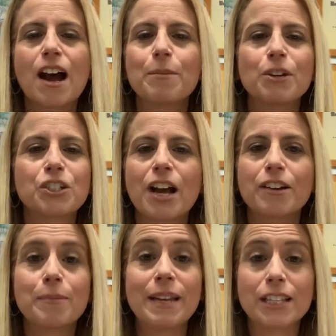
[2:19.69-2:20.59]
Your
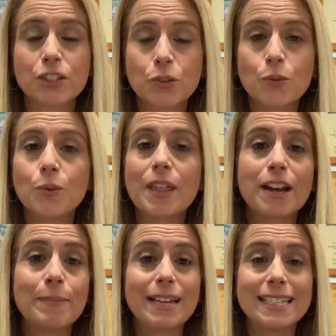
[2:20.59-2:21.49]
child could be at school, they
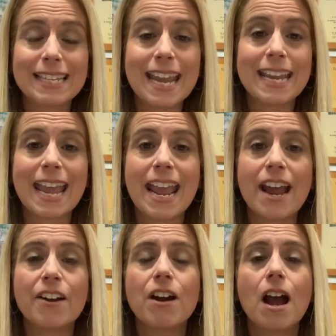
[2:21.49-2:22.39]
could be in
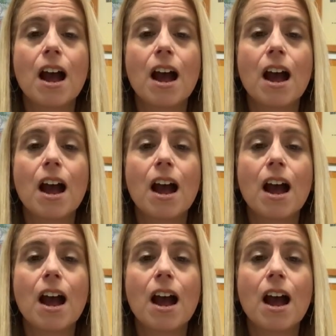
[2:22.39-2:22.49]
daycare,